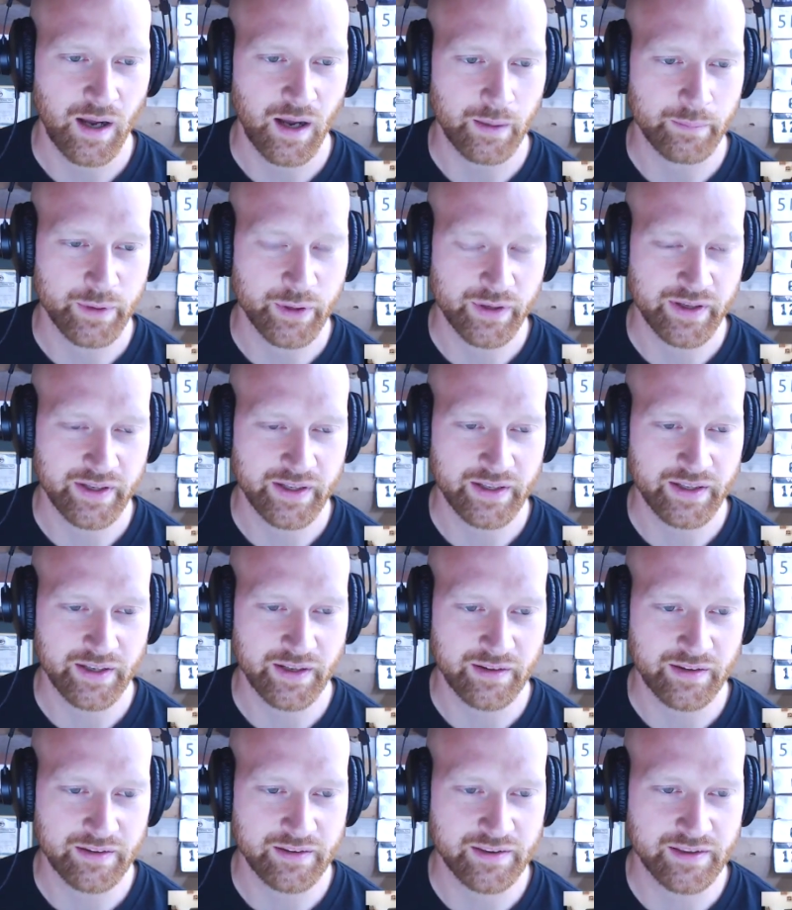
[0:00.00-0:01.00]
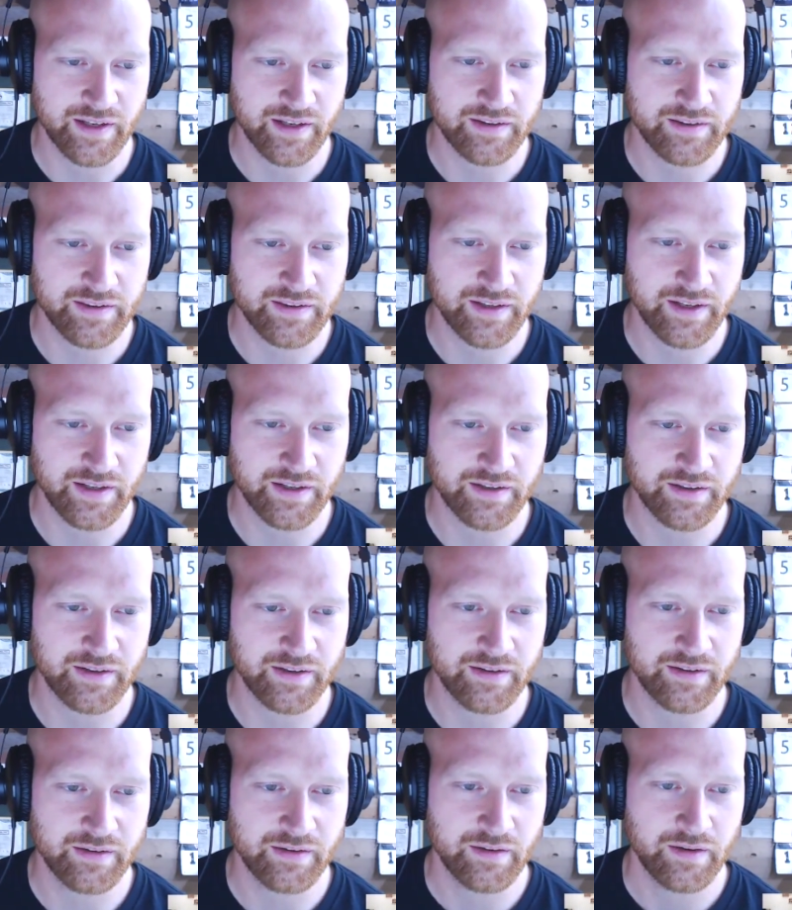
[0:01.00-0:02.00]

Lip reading: you can get it in thick, thin,